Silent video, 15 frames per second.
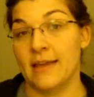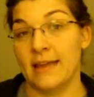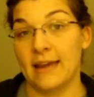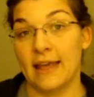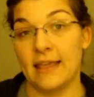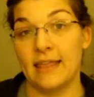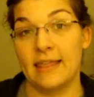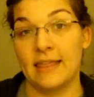
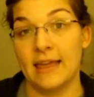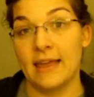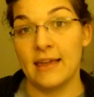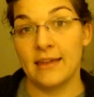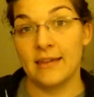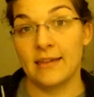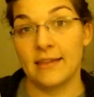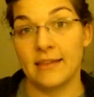And I
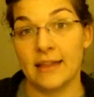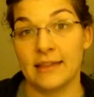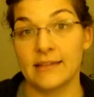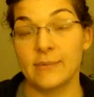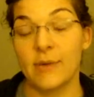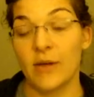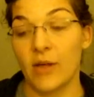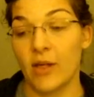think
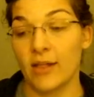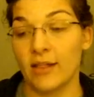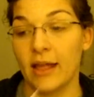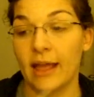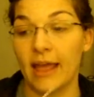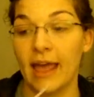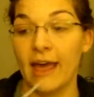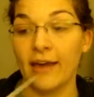that's about all
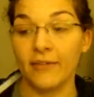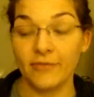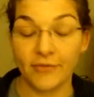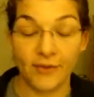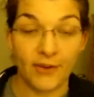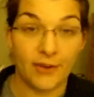I have for